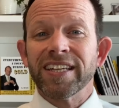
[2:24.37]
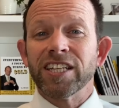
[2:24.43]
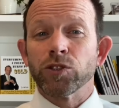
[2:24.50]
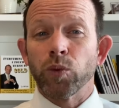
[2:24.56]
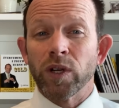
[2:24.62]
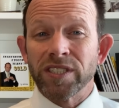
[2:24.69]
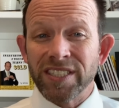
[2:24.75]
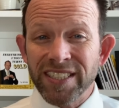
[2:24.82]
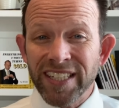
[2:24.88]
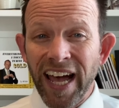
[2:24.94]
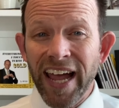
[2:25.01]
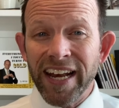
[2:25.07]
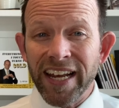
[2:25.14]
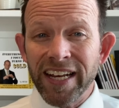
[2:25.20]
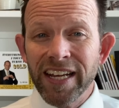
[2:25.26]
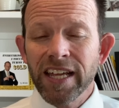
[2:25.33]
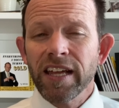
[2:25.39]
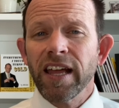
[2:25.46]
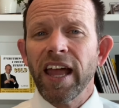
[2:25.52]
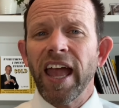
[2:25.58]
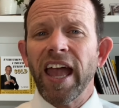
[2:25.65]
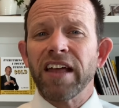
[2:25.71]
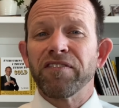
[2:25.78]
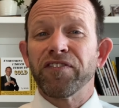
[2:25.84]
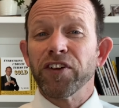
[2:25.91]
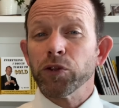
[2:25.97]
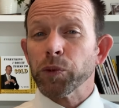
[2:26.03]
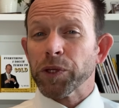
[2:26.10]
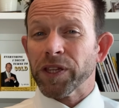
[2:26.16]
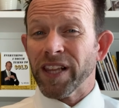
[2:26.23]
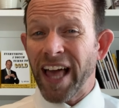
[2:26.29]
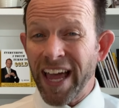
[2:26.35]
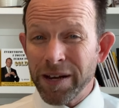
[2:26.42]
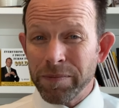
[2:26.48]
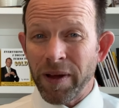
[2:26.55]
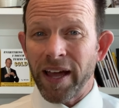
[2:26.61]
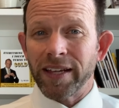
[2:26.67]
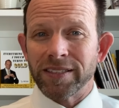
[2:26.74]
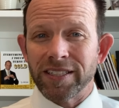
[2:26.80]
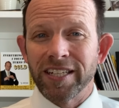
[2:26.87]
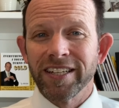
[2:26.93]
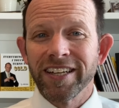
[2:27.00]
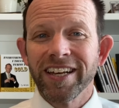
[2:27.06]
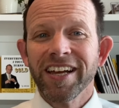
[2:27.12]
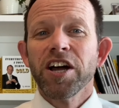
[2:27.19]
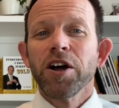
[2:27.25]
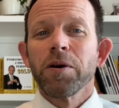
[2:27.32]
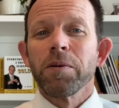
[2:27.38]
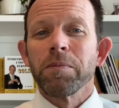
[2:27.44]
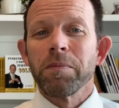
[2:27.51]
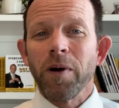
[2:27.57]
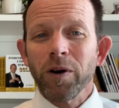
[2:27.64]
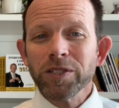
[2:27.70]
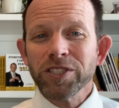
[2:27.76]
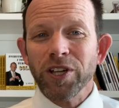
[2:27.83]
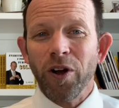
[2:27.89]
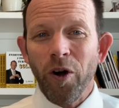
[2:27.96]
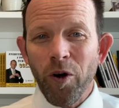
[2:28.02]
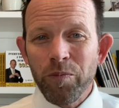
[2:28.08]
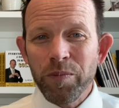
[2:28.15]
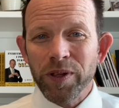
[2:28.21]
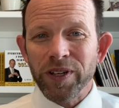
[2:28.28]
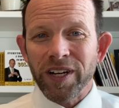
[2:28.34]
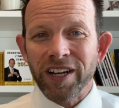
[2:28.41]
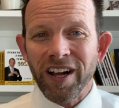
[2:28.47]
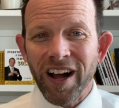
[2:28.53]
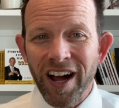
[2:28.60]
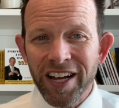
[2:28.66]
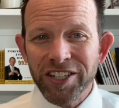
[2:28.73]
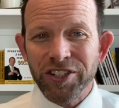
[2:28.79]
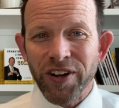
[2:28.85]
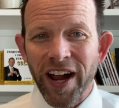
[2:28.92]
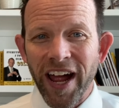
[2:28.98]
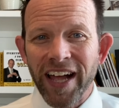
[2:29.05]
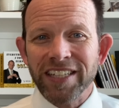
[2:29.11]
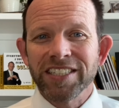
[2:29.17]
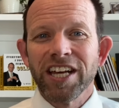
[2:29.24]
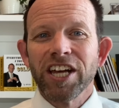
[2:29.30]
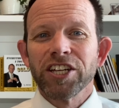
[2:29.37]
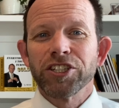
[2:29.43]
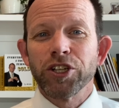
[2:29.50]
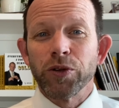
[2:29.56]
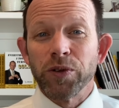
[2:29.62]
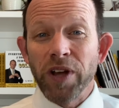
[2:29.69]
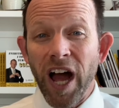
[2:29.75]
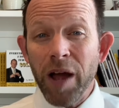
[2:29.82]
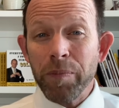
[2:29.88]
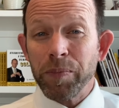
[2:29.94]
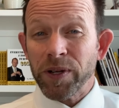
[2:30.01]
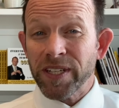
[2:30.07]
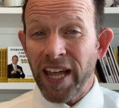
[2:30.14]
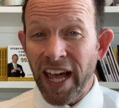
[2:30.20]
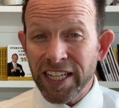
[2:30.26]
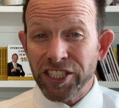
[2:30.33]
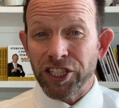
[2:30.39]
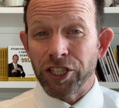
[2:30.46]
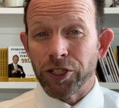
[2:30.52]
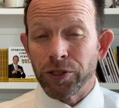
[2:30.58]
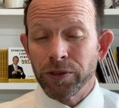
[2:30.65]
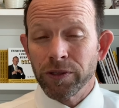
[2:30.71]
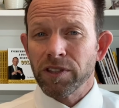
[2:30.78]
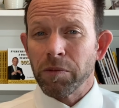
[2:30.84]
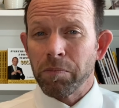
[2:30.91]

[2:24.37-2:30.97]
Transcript: is one-sided and filled with landmines. Most home builder contracts do not protect you, the